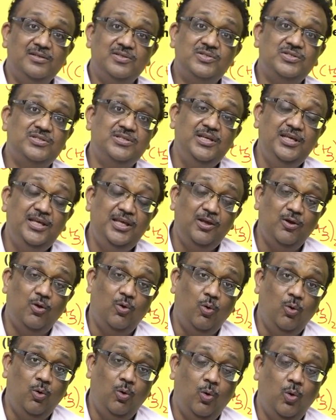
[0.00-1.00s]

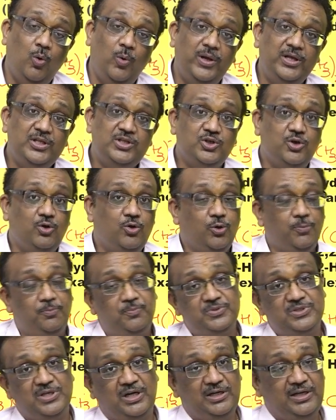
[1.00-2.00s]
COOH
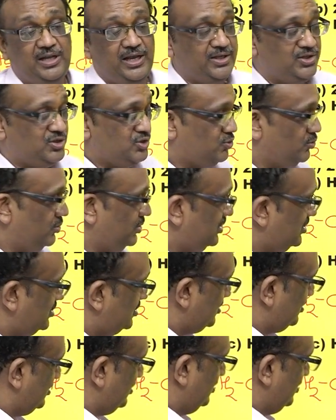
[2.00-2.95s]
groups attached to it.